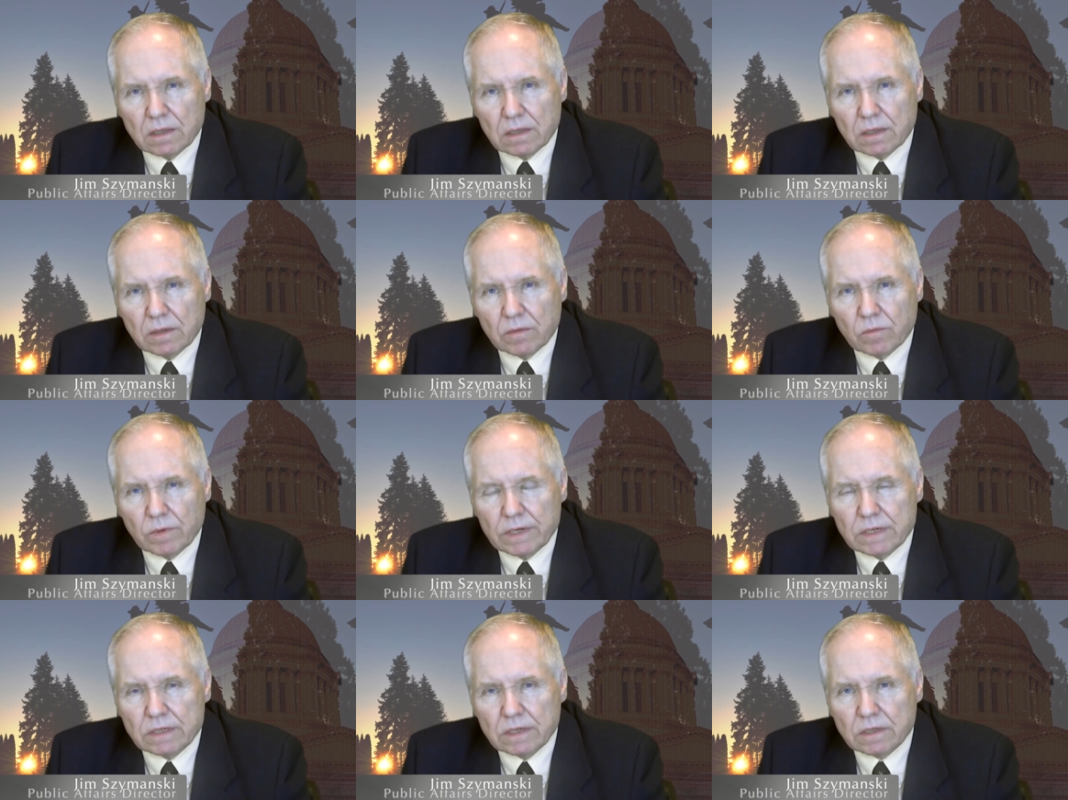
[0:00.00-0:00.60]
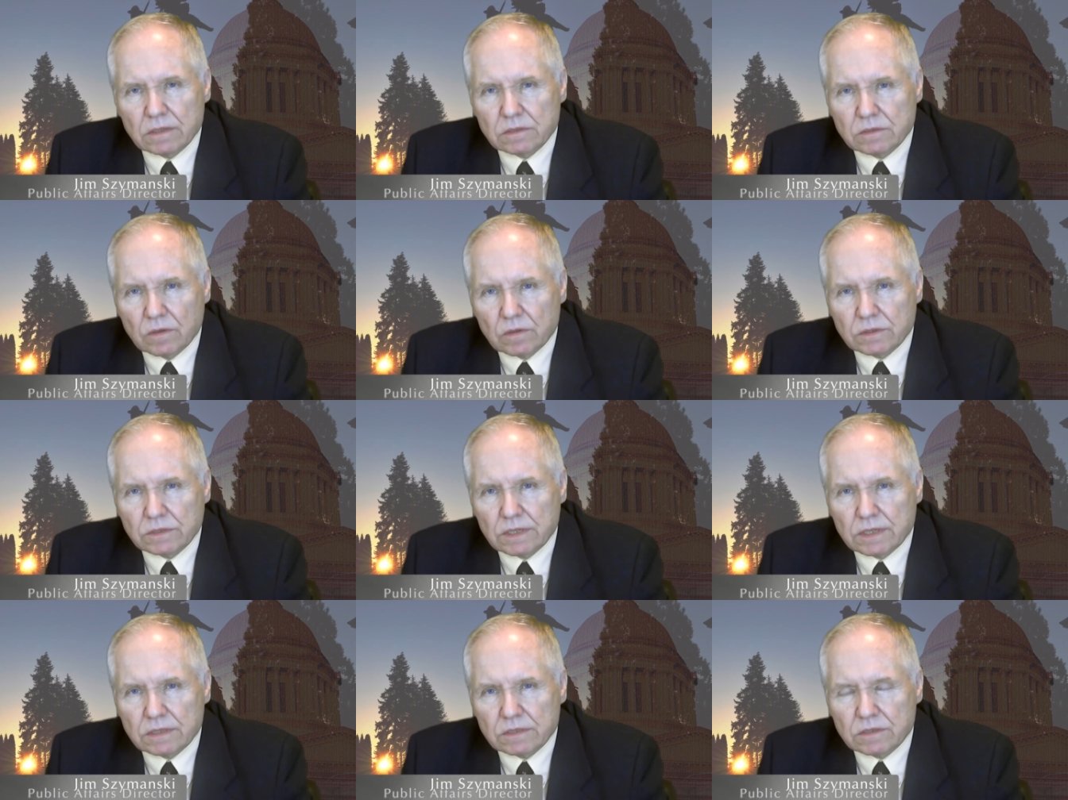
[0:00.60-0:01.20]
The Retail
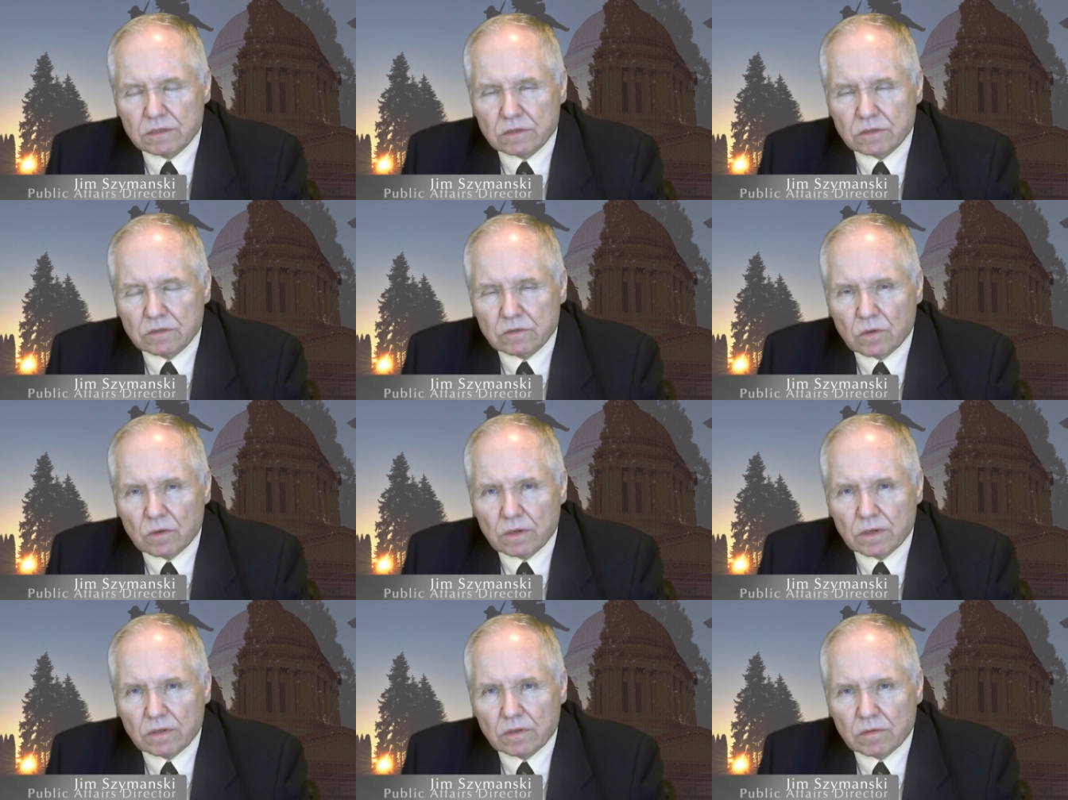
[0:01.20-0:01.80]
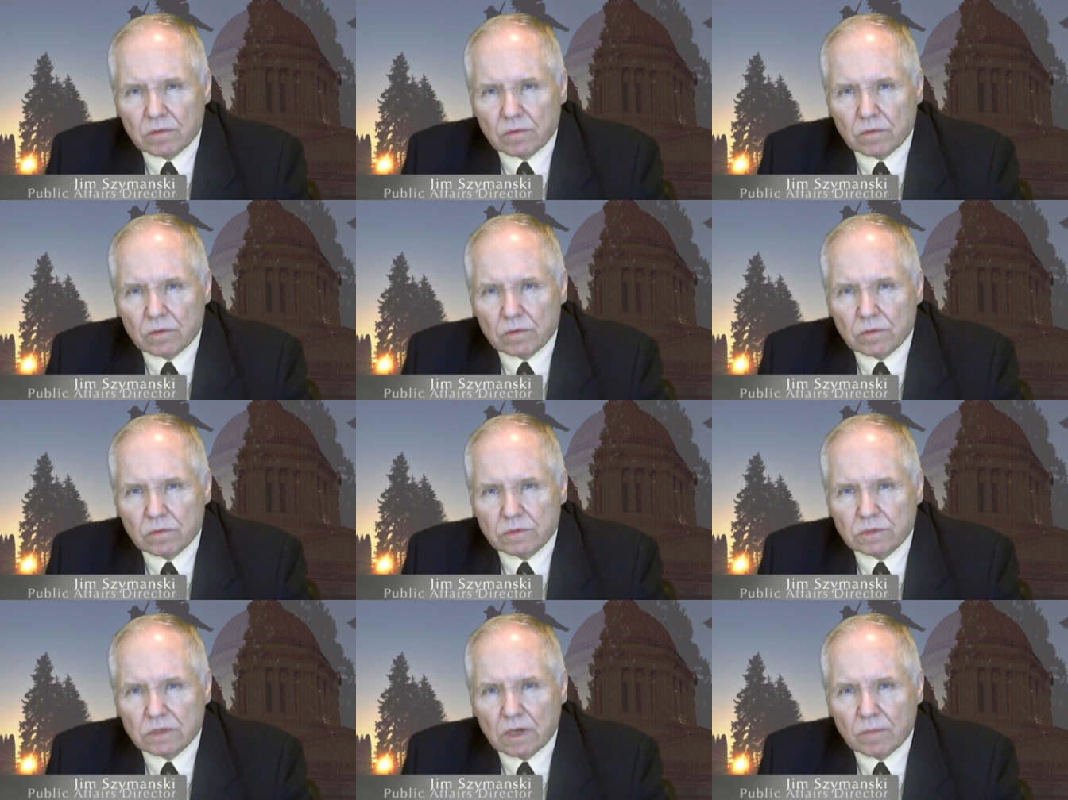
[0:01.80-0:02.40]
Association sorted
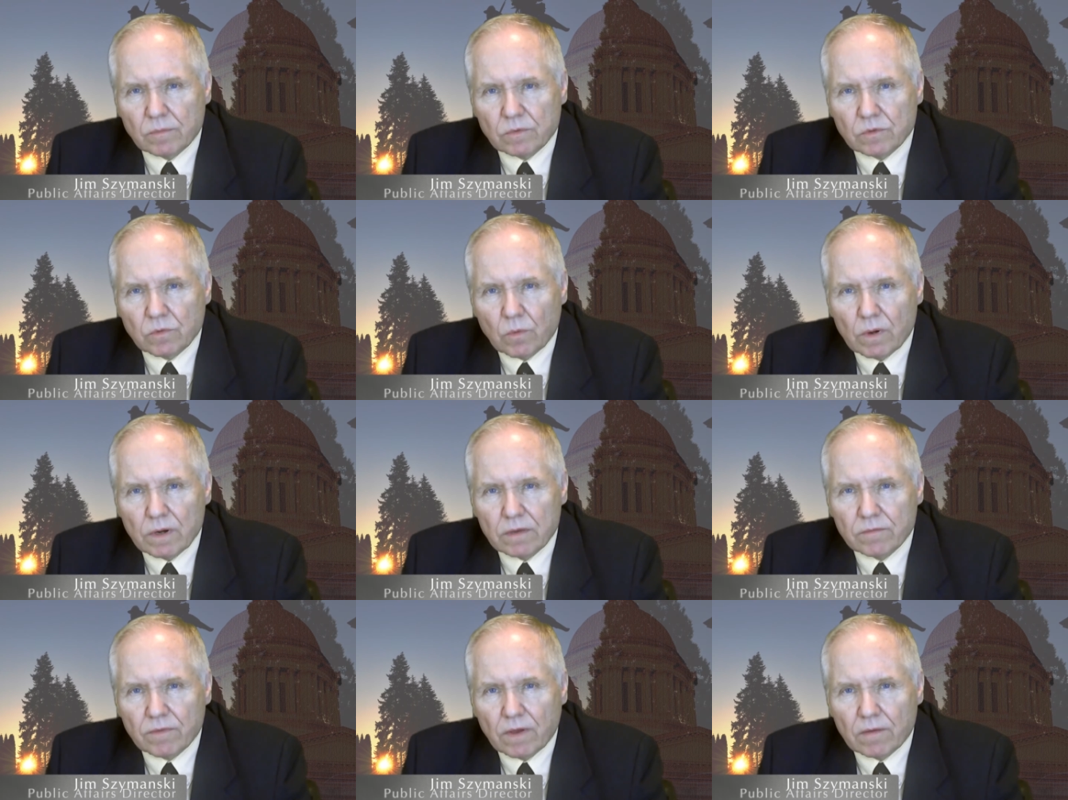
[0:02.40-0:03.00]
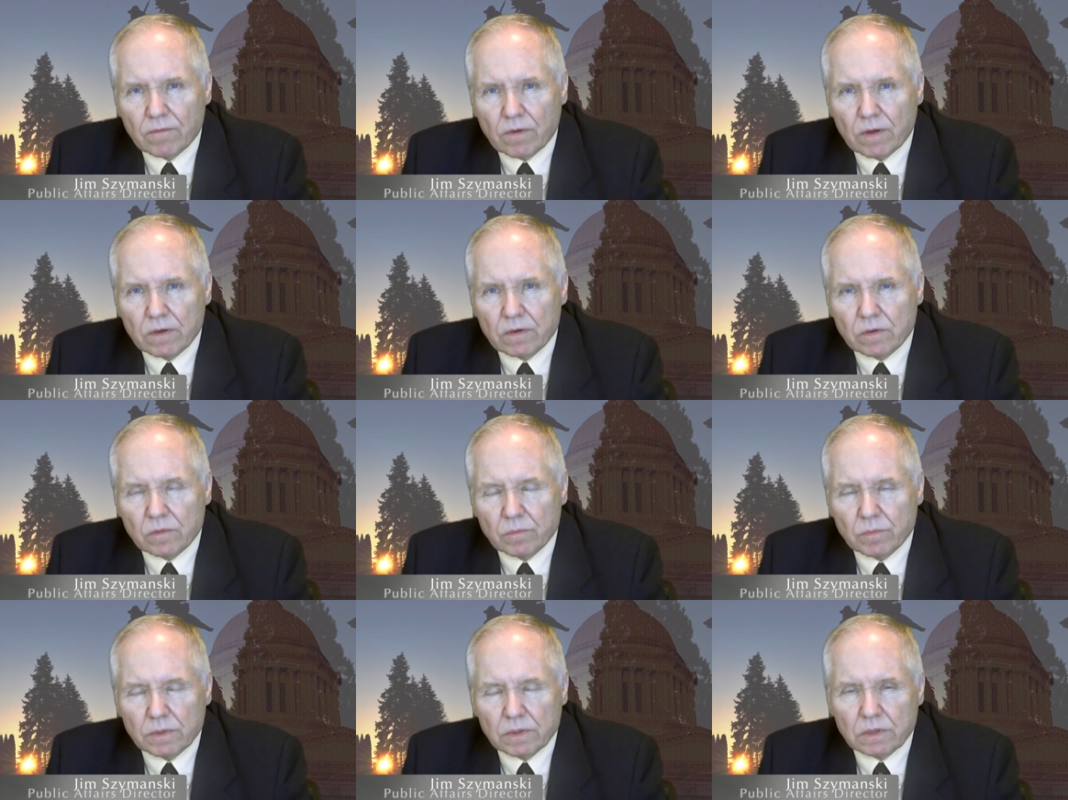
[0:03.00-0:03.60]
through some
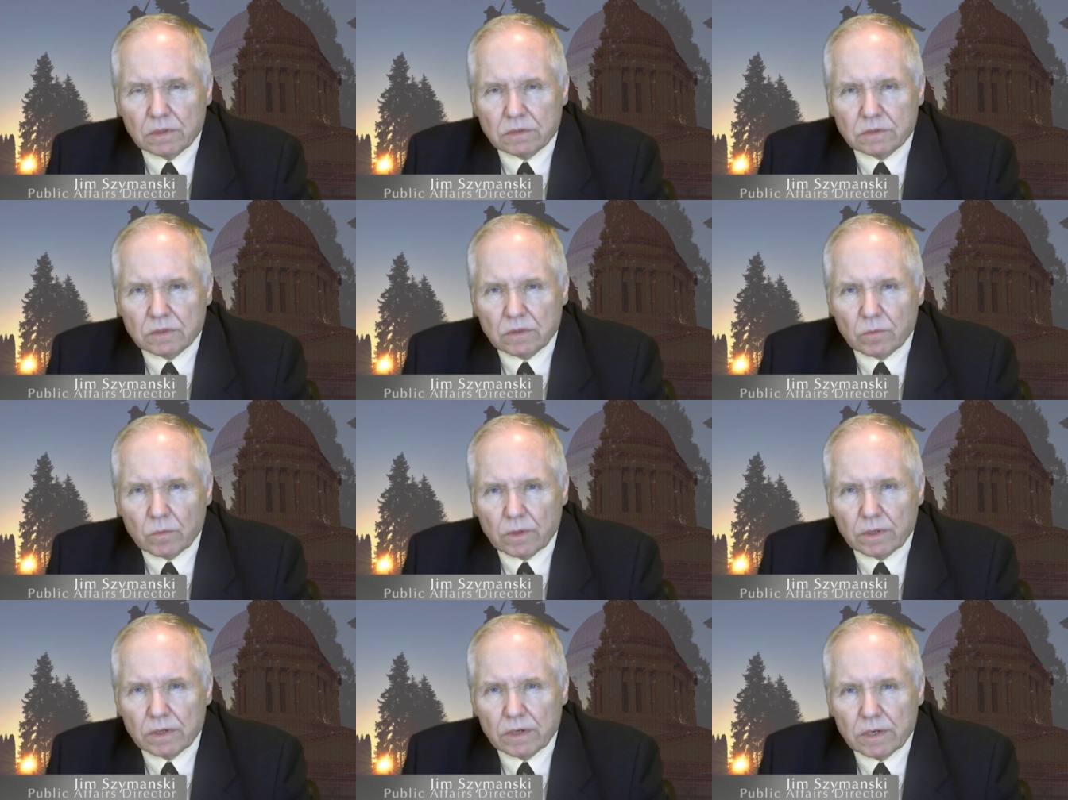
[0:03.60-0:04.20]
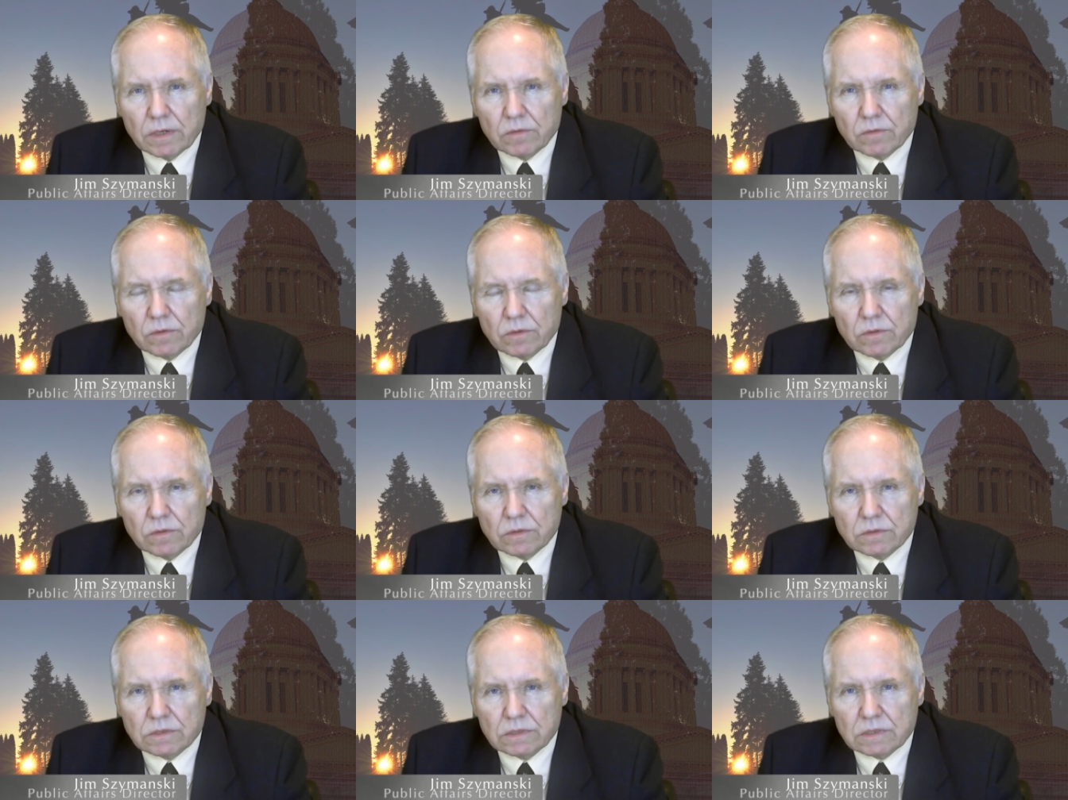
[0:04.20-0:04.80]
2,500 bills that were
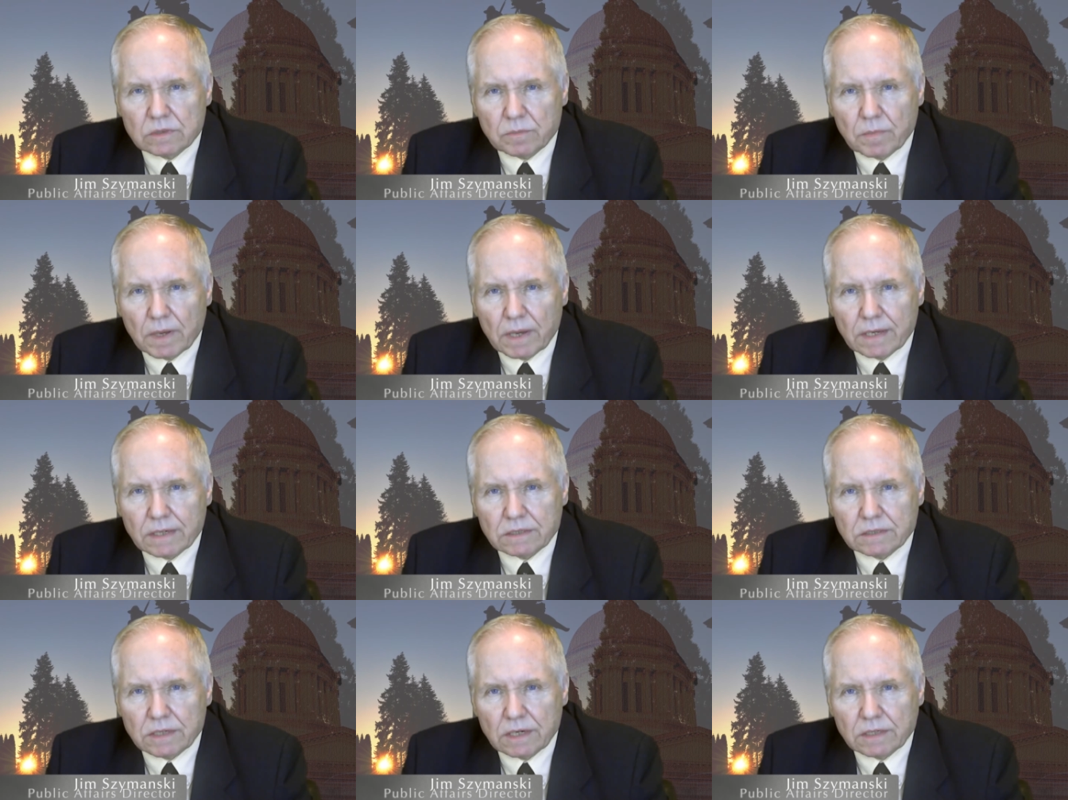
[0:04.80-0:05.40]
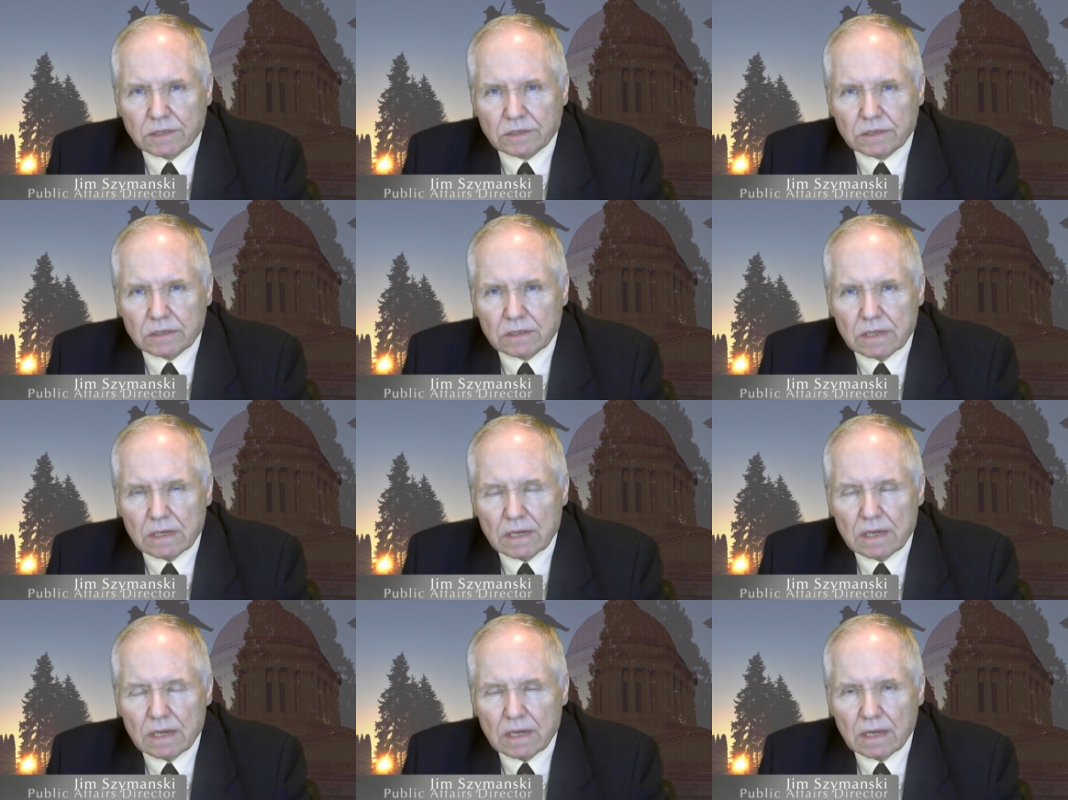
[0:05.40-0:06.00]
introduced this past
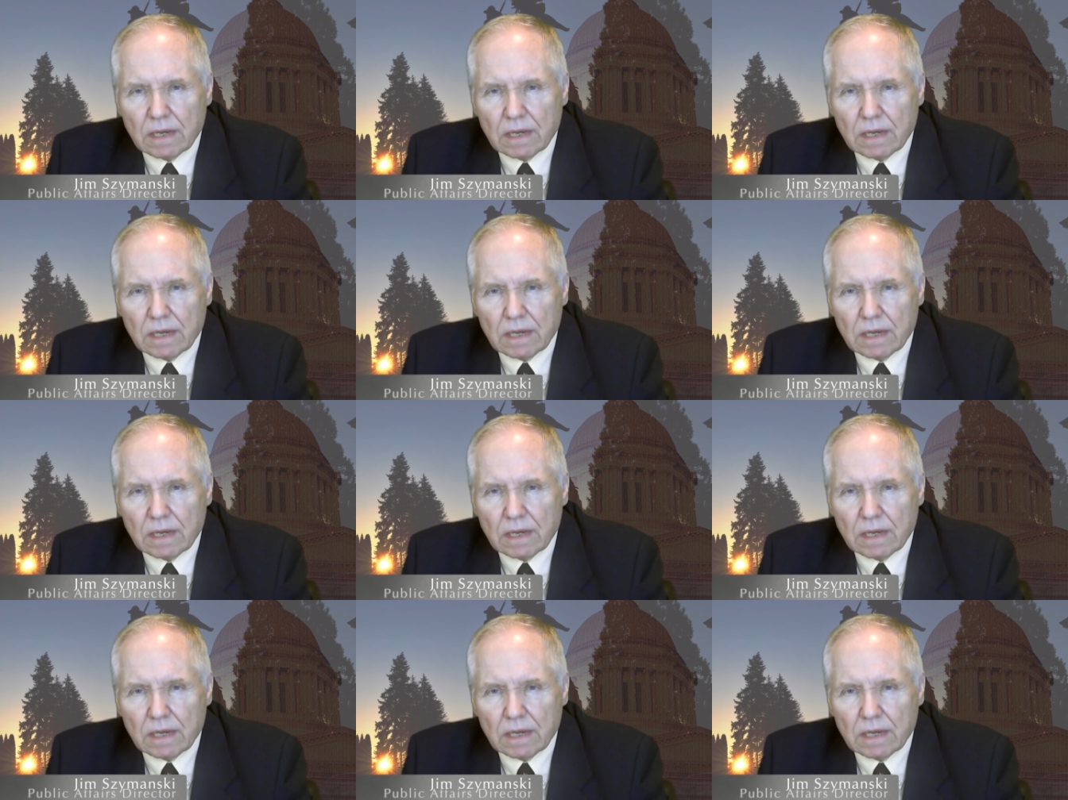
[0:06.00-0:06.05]
session